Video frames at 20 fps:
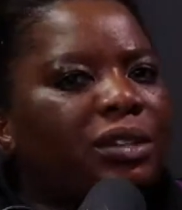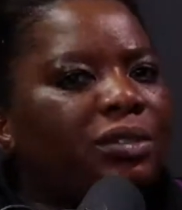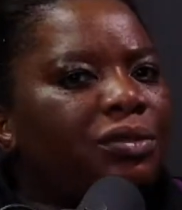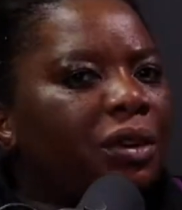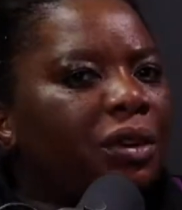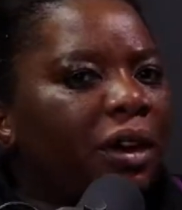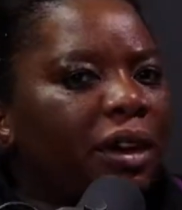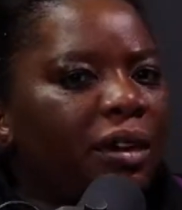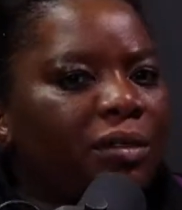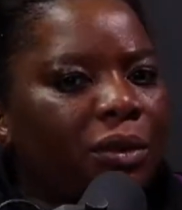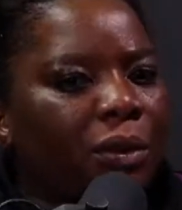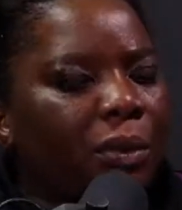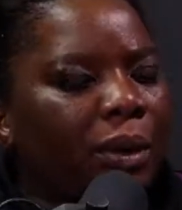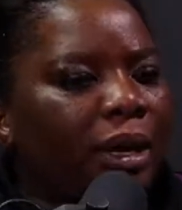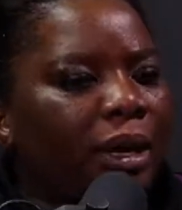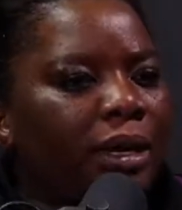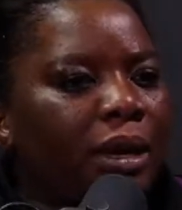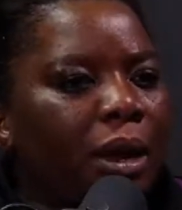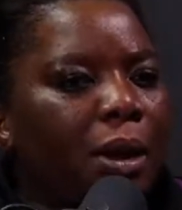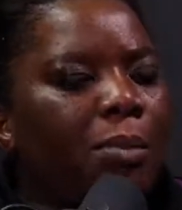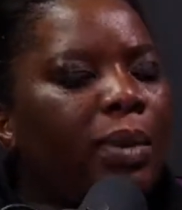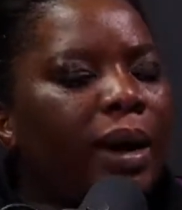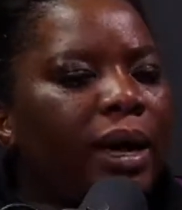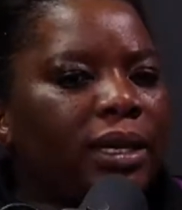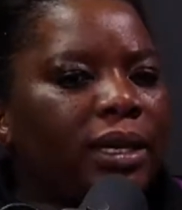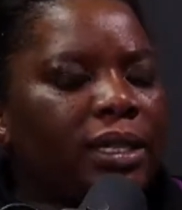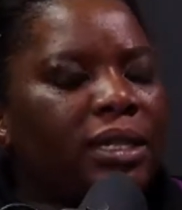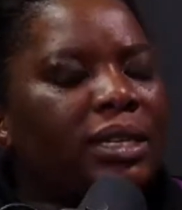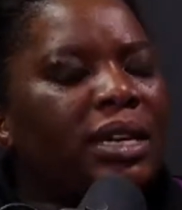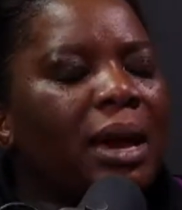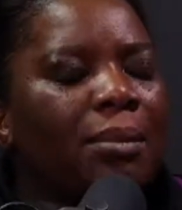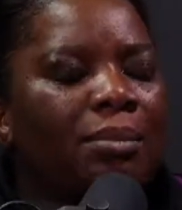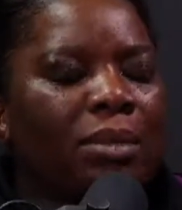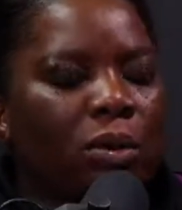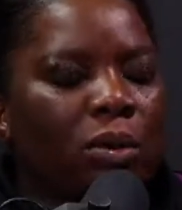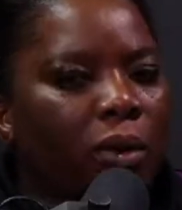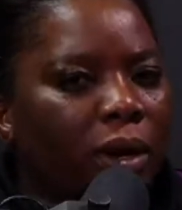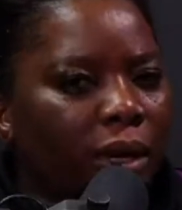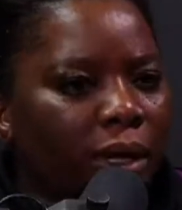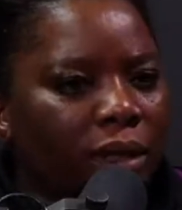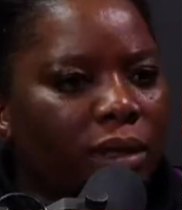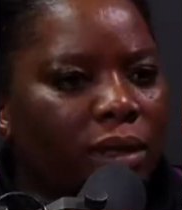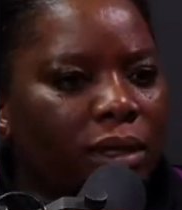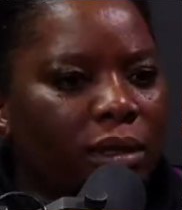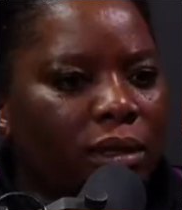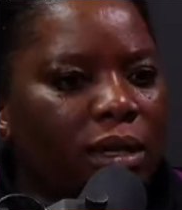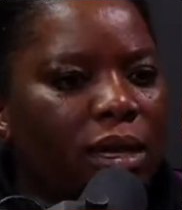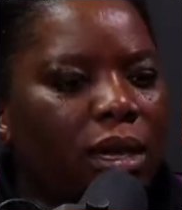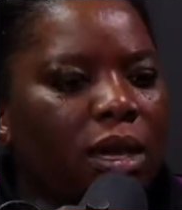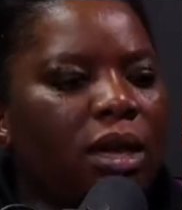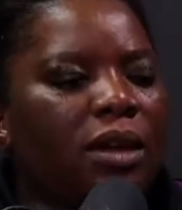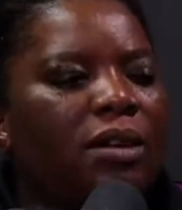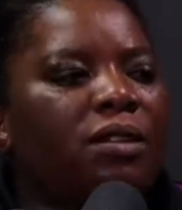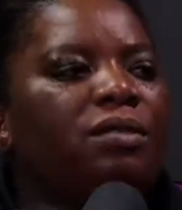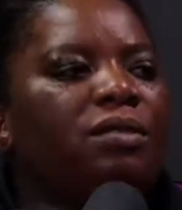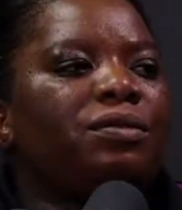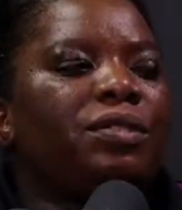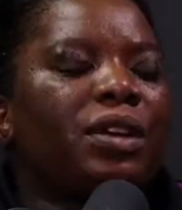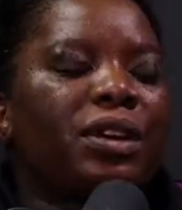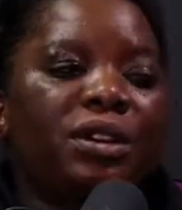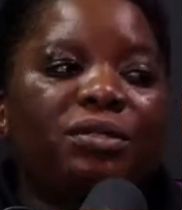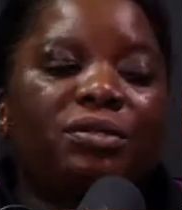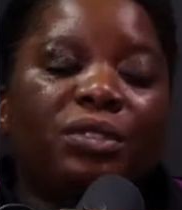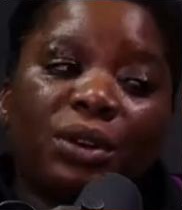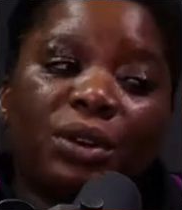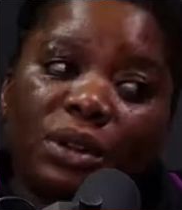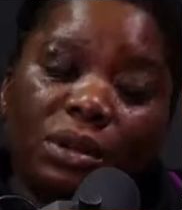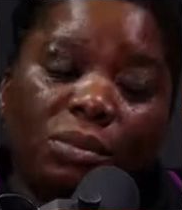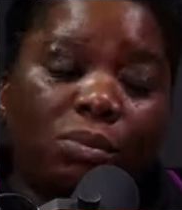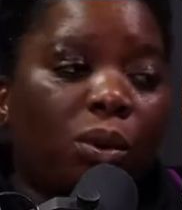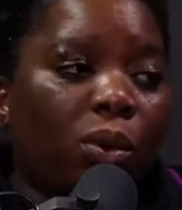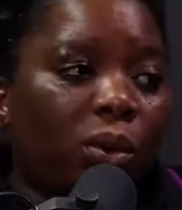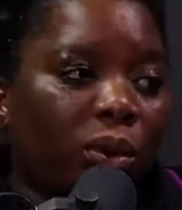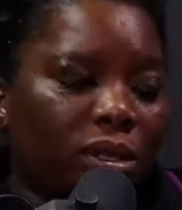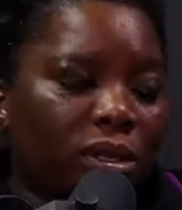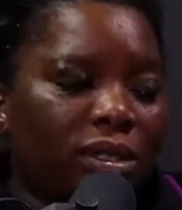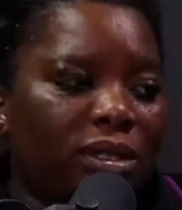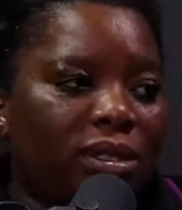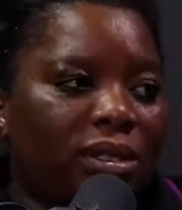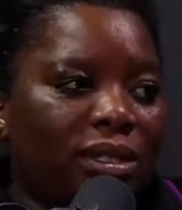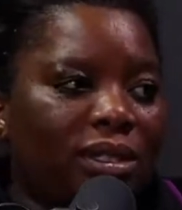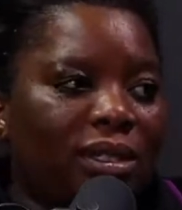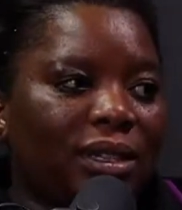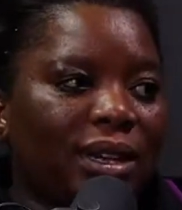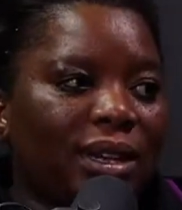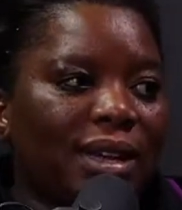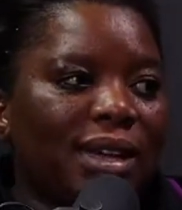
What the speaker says: for everyone, but number one, very, very important,